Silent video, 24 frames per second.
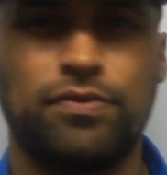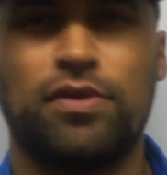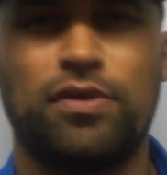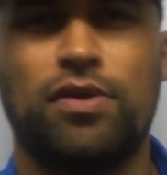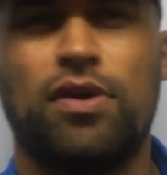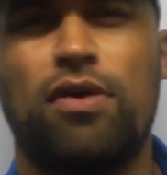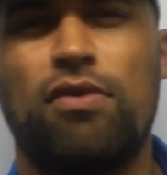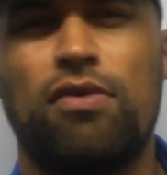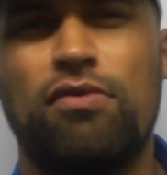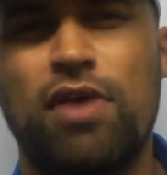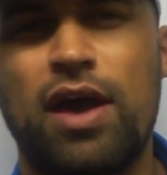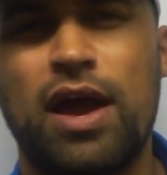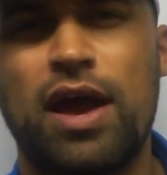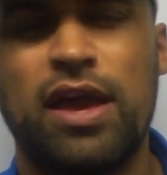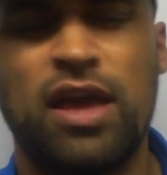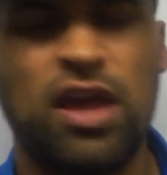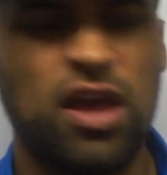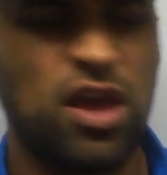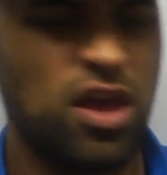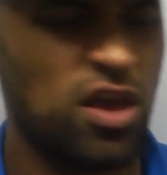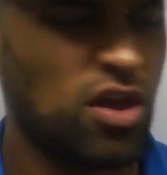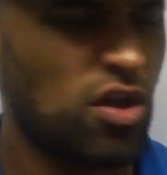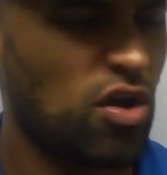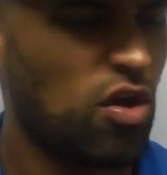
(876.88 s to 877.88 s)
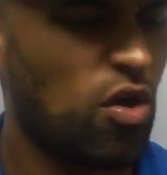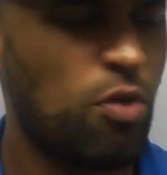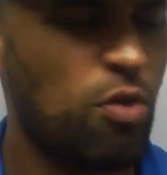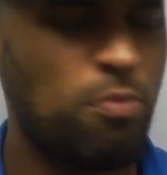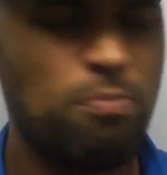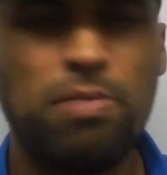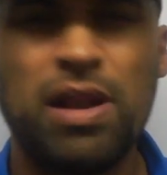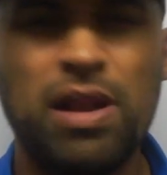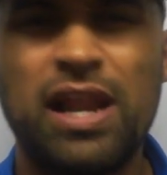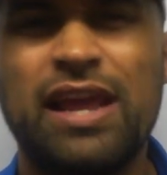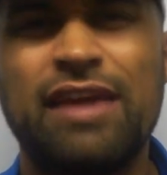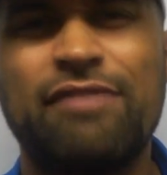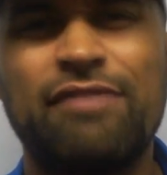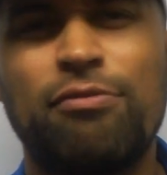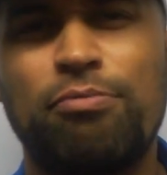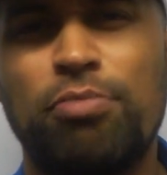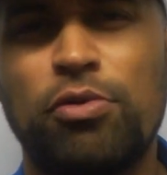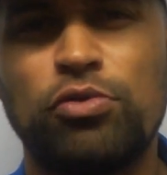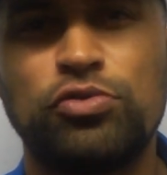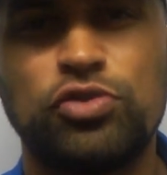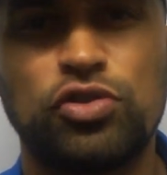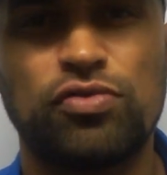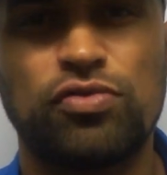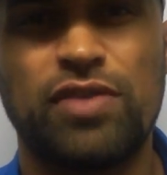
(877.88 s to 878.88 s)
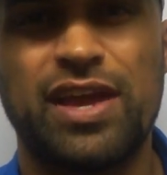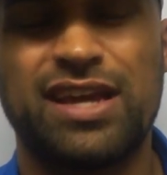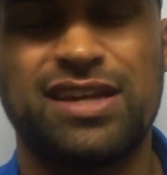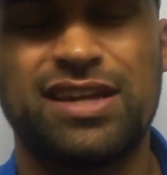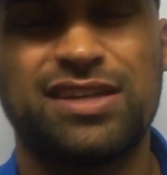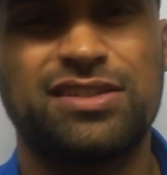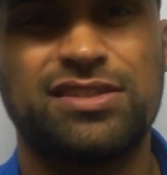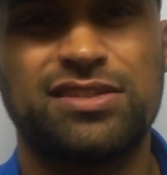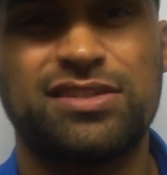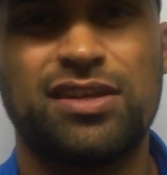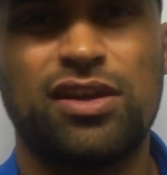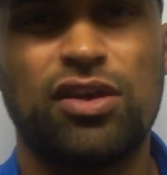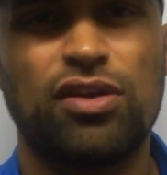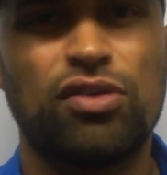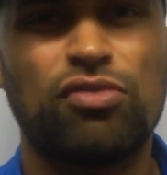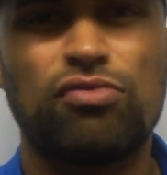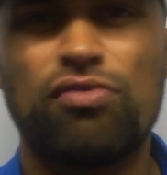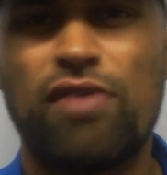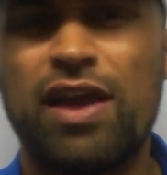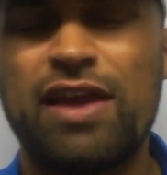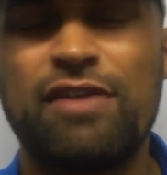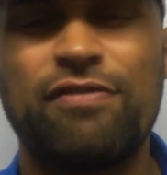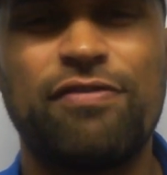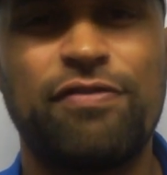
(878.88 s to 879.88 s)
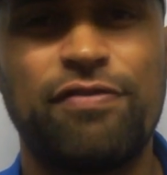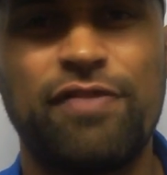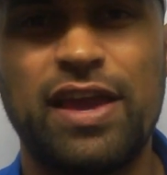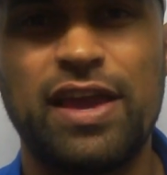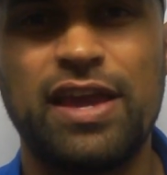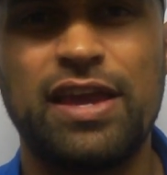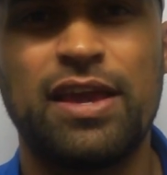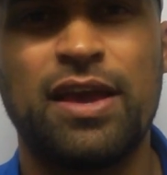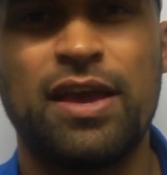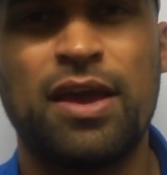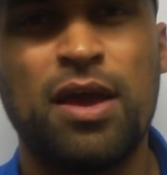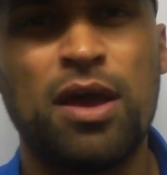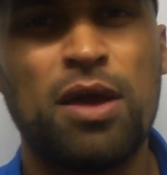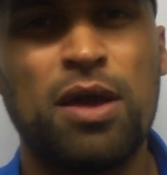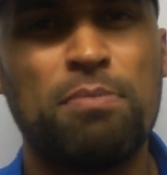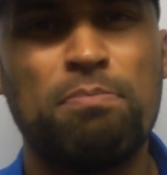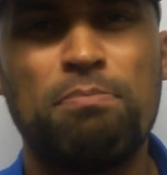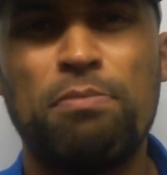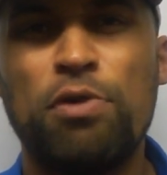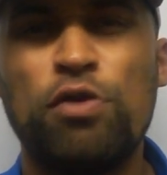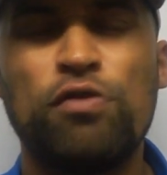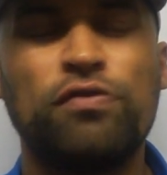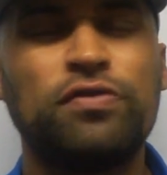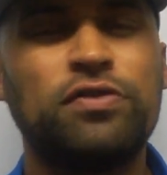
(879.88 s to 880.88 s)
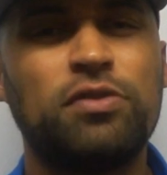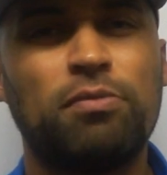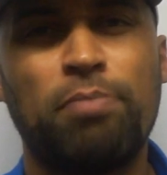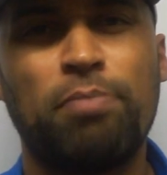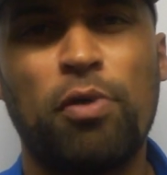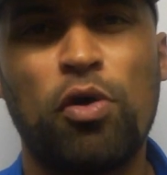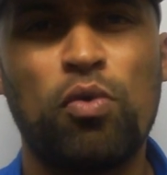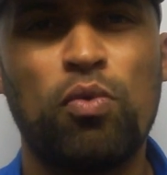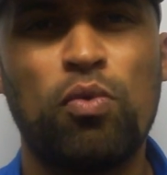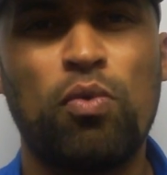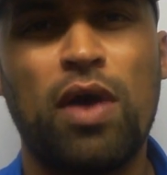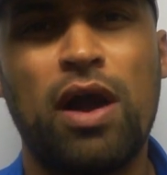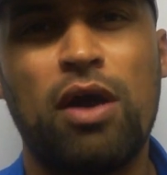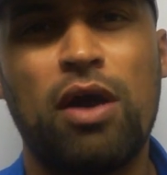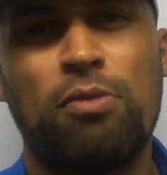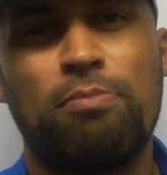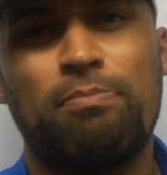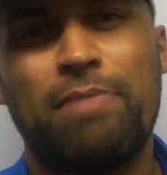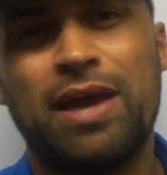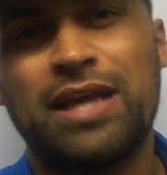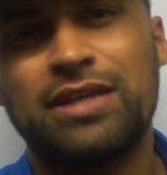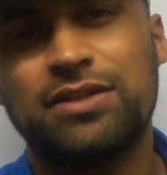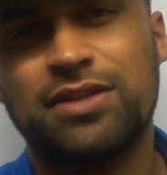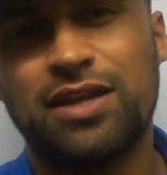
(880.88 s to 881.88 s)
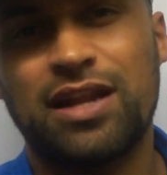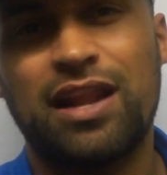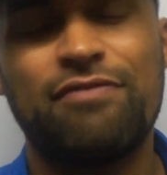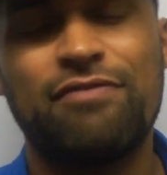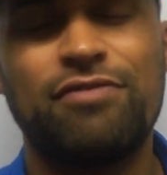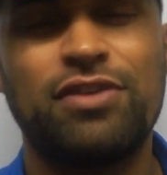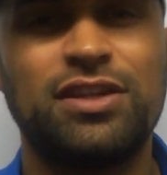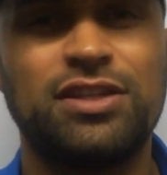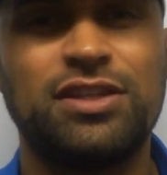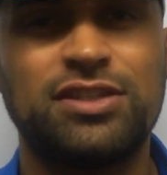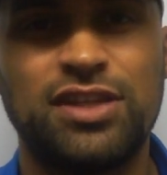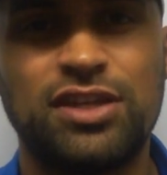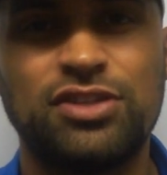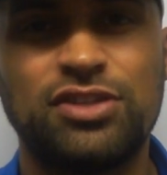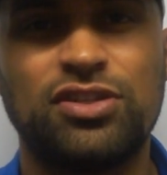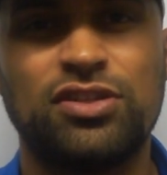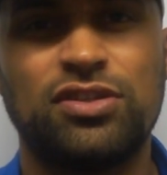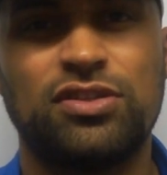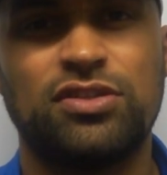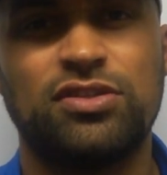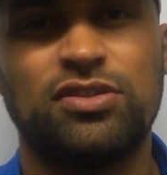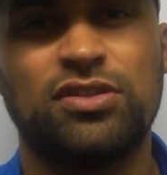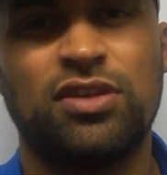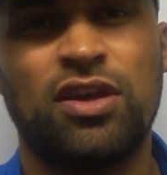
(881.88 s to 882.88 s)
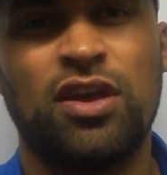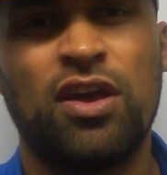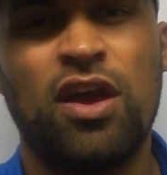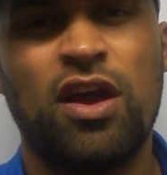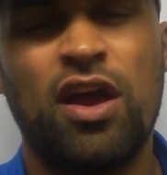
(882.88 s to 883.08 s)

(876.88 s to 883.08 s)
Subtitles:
All right, unbelievable tricks, great feet, moves the ball well, makes clever decisions.